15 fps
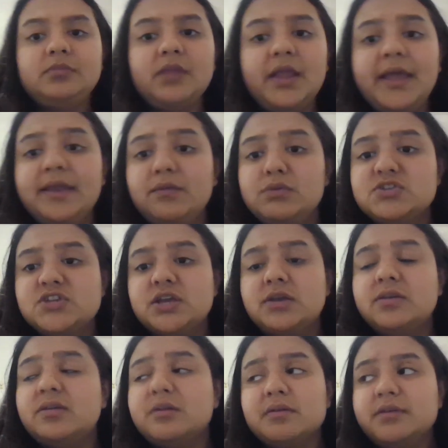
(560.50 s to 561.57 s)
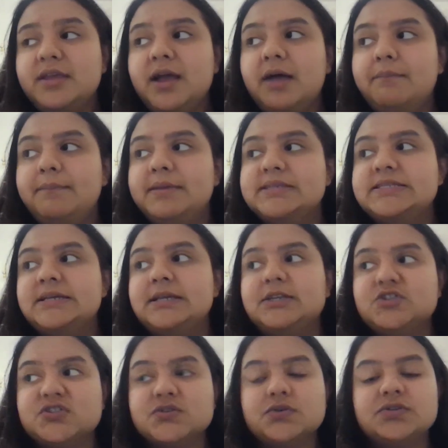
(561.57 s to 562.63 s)
which can basically
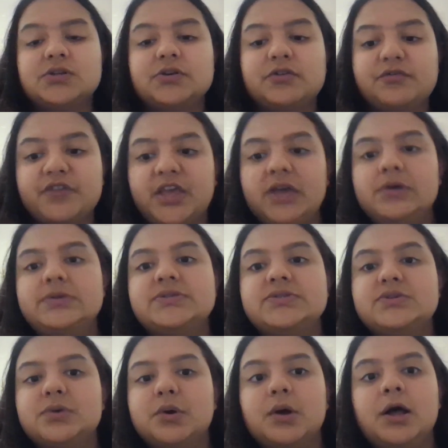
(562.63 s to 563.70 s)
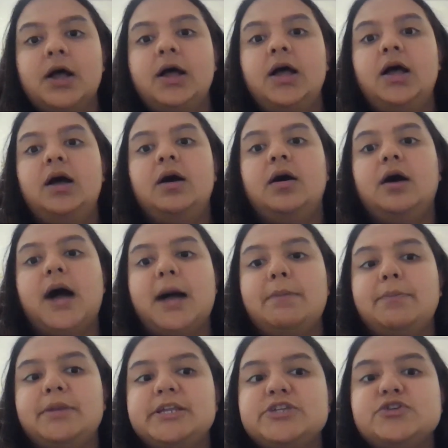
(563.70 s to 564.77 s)
just cause a lot of chaos. So I'm
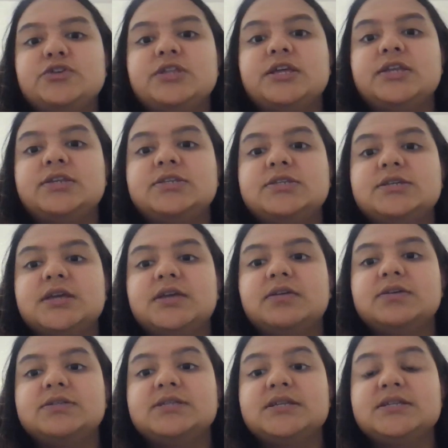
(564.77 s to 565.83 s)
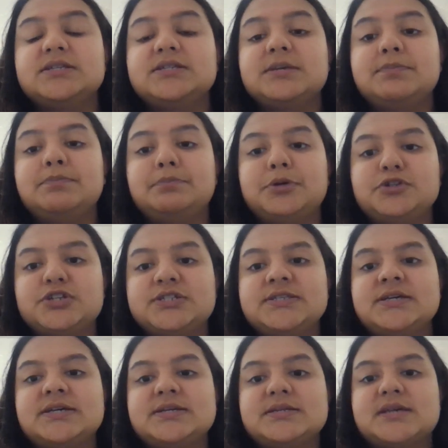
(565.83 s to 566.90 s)
pretty sure that since the
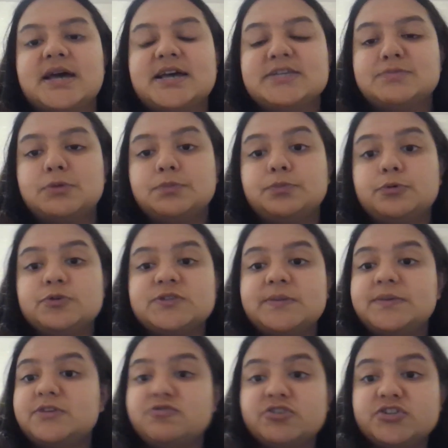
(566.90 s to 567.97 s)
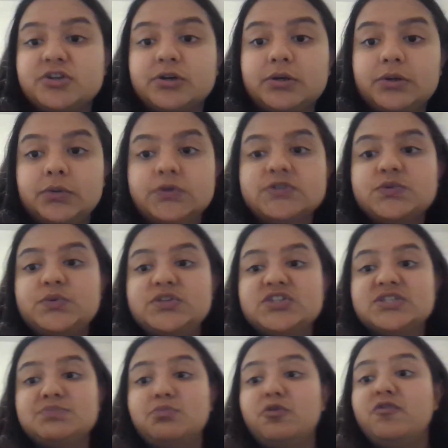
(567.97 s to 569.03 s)
purchaser has proposed arbitration clause, which
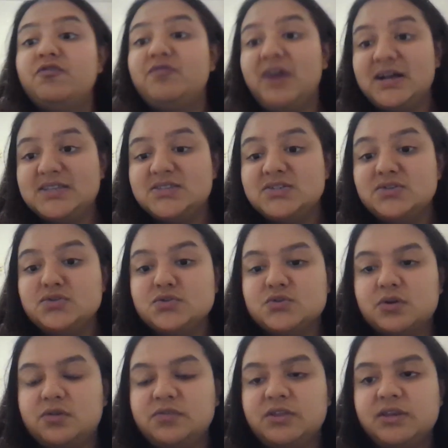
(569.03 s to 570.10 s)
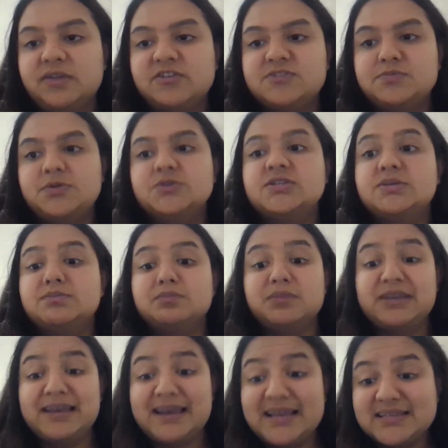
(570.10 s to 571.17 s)
is more faster to solve the disputes and
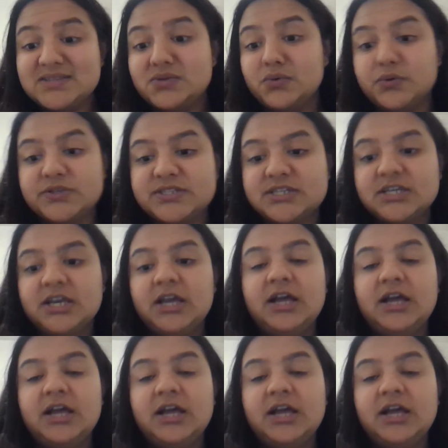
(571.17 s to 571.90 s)
less cost